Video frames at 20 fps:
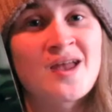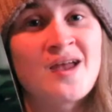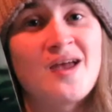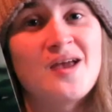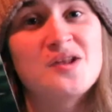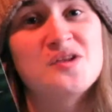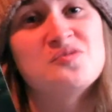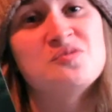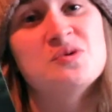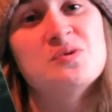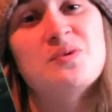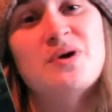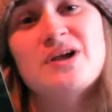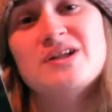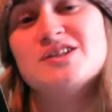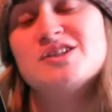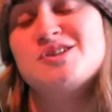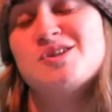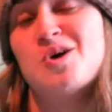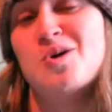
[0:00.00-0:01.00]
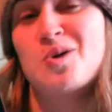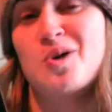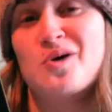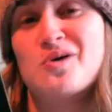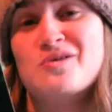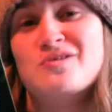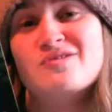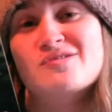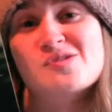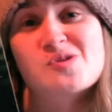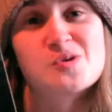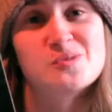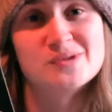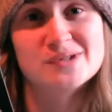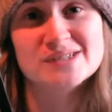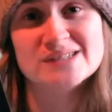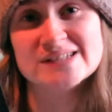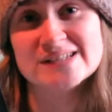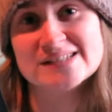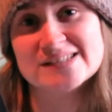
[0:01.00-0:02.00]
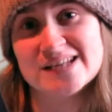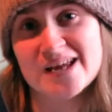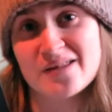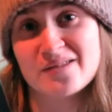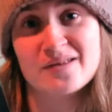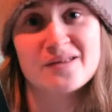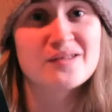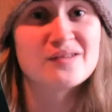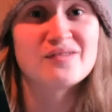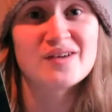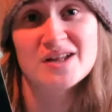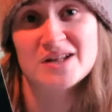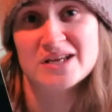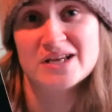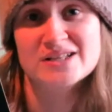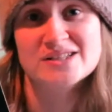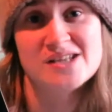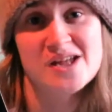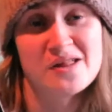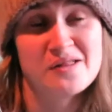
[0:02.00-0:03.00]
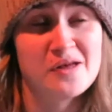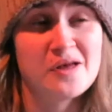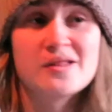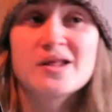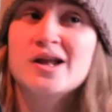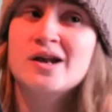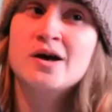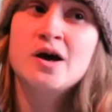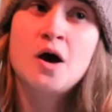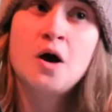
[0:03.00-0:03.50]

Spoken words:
and you've been waiting so long for a couple to get together, they finally get together, and then